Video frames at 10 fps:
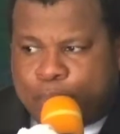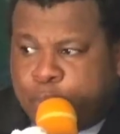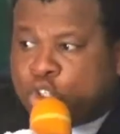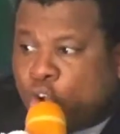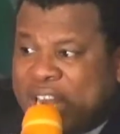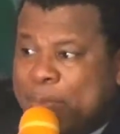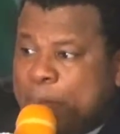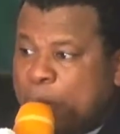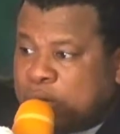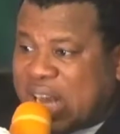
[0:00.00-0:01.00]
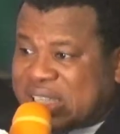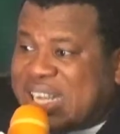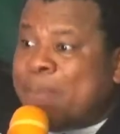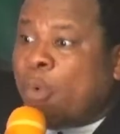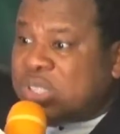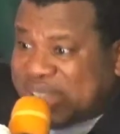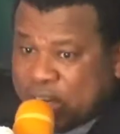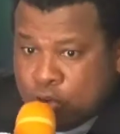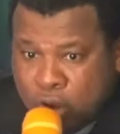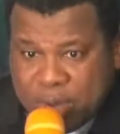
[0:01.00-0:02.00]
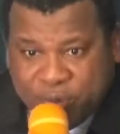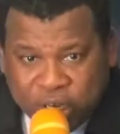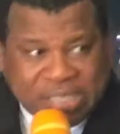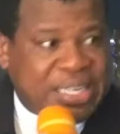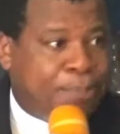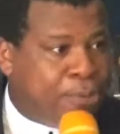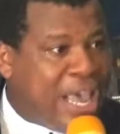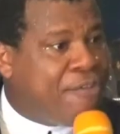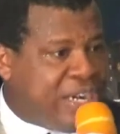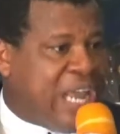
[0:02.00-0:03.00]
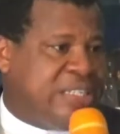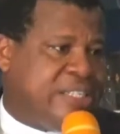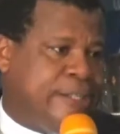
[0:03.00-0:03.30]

your name in people's heart that must send you money before they sleep every night.